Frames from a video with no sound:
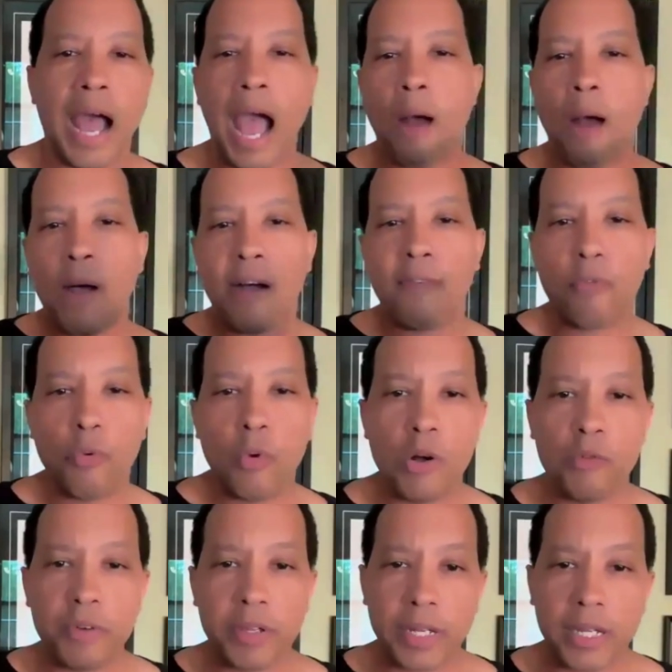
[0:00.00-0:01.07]
how I've
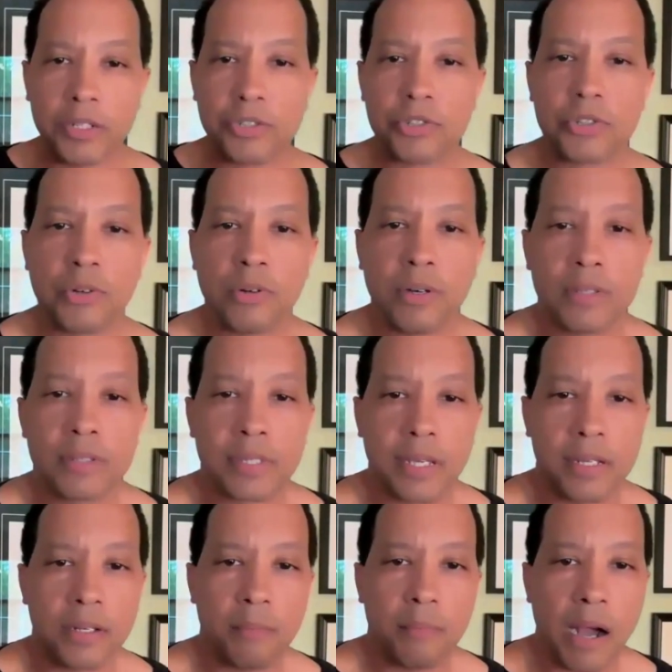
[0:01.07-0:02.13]
woven insurance
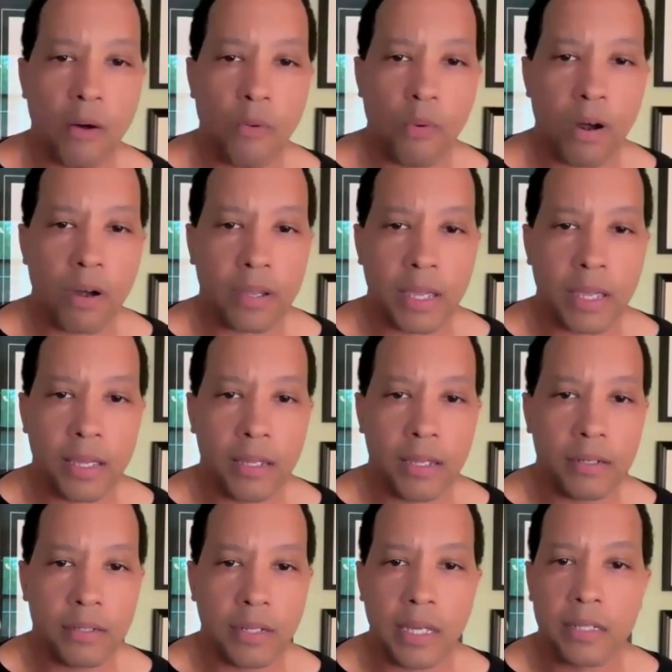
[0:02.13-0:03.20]
into my work
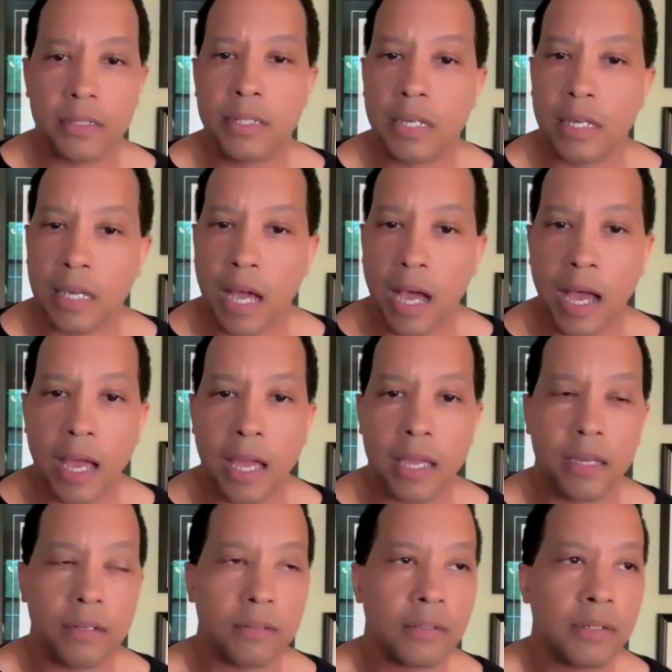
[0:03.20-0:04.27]
in
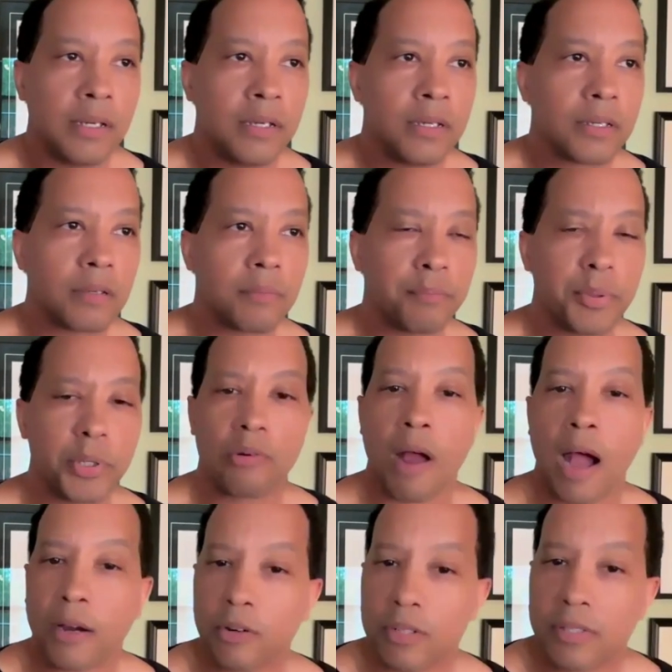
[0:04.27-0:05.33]
DEI and
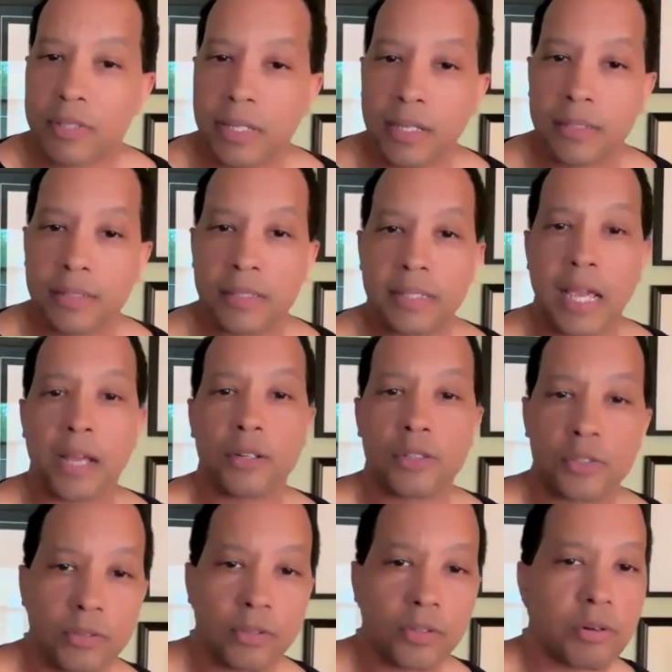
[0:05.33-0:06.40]
bureaucracy and
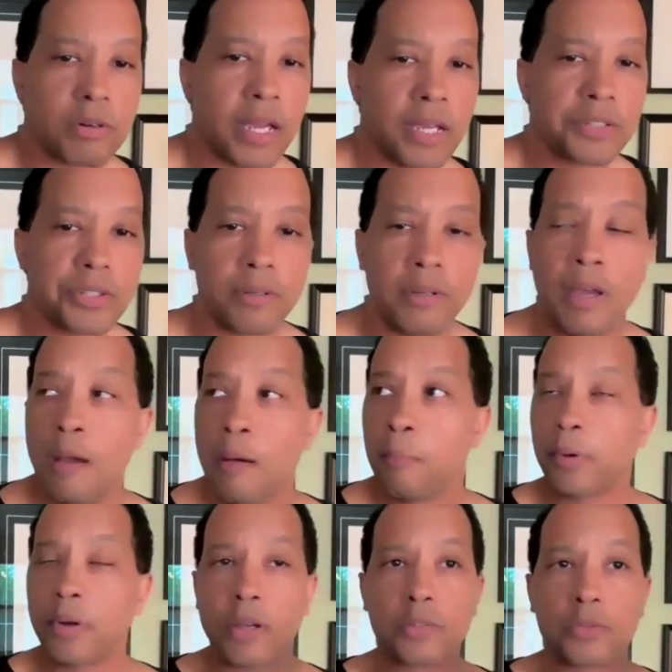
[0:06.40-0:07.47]
standards creation,
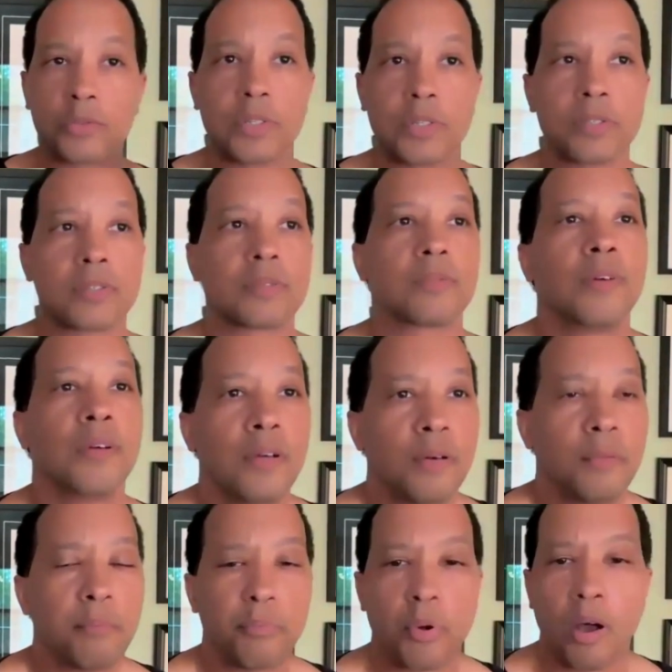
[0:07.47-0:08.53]
but also just
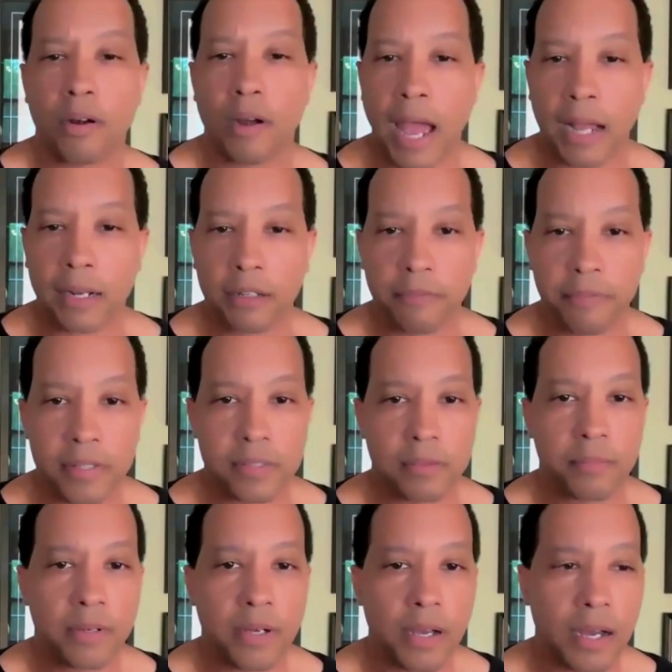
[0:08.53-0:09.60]
broader
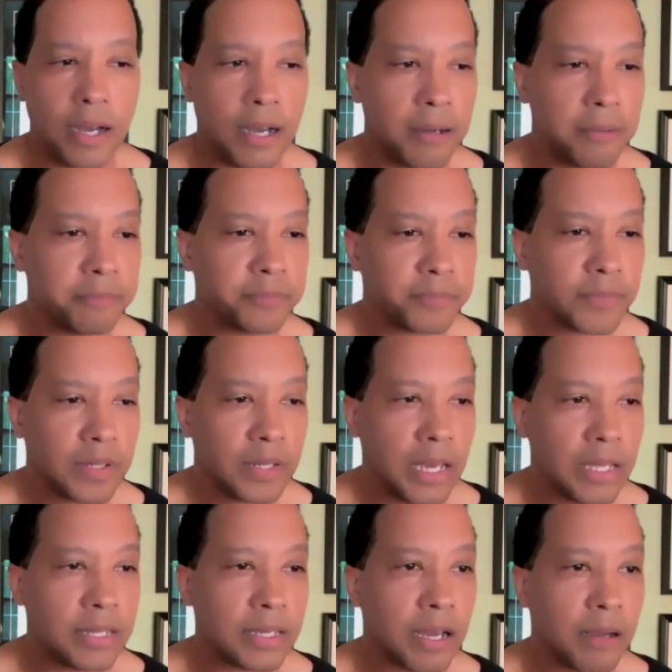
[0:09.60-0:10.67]
activism.
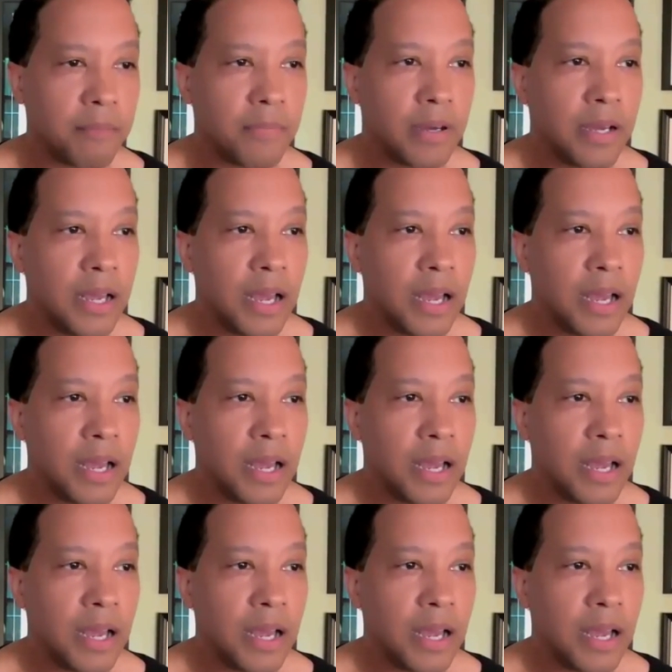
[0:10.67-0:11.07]
I think I'm